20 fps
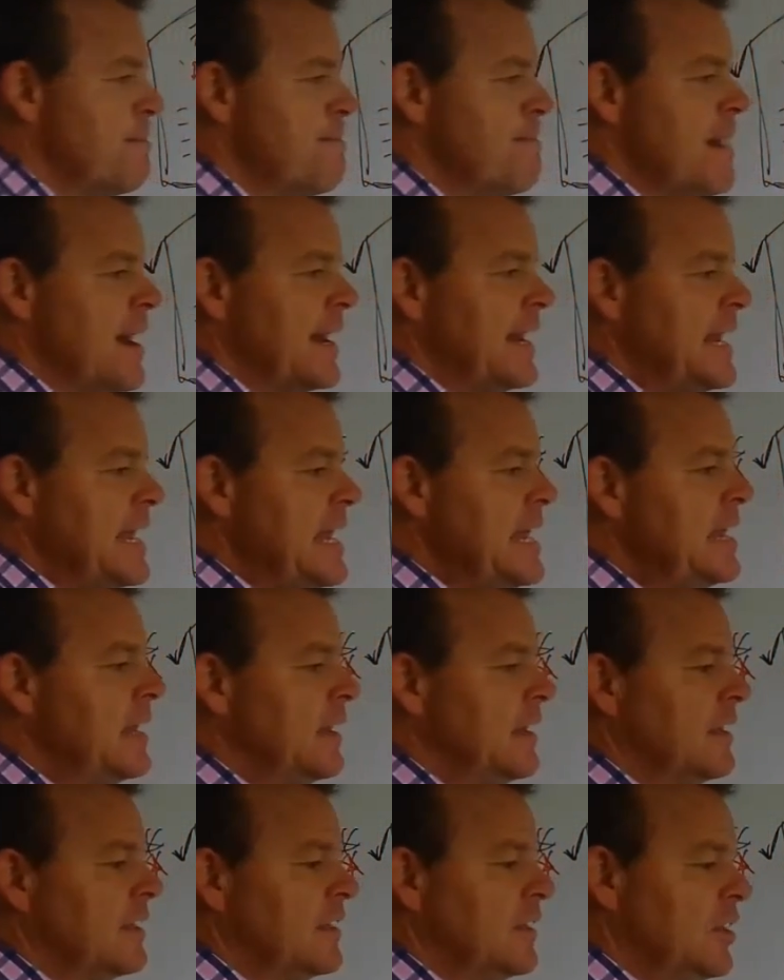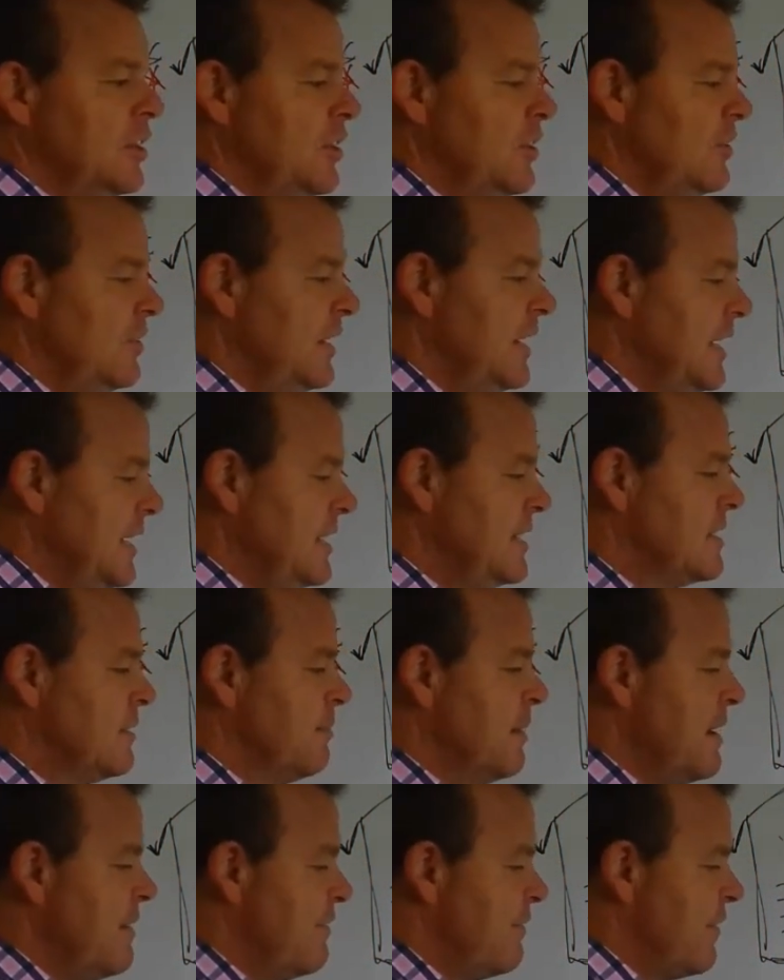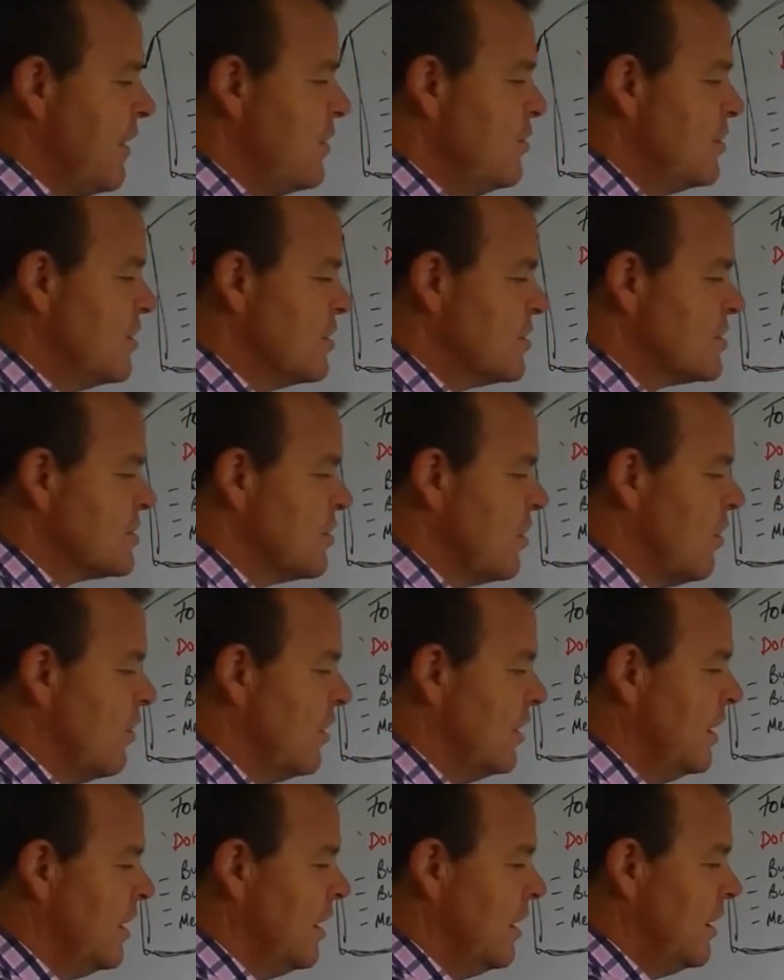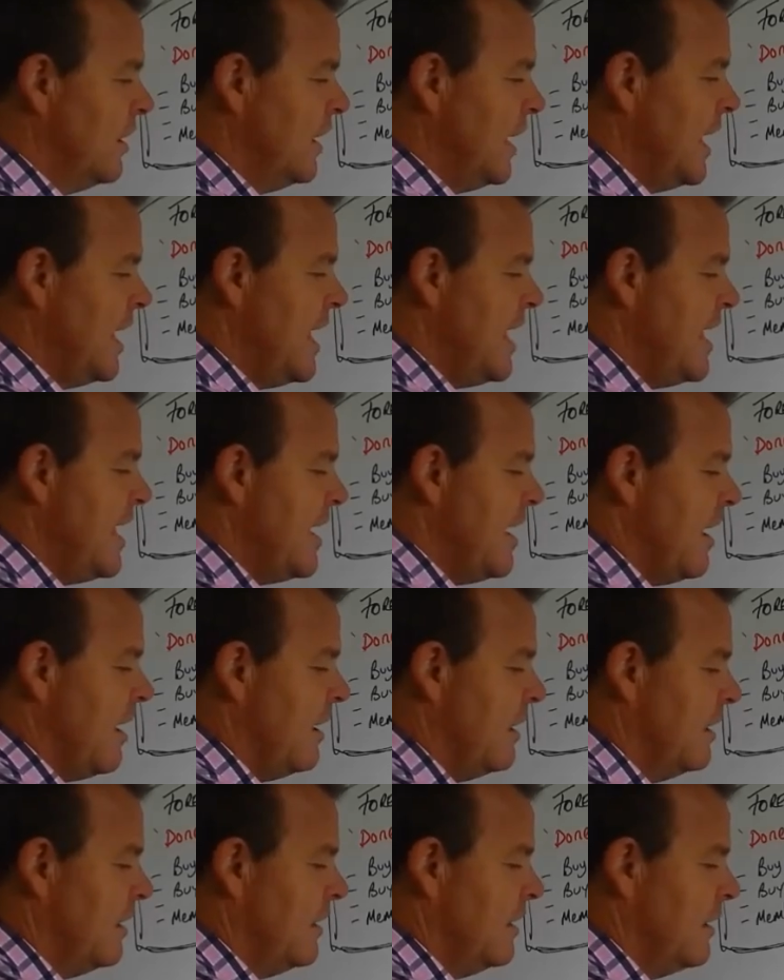the money that you need to be focused on here.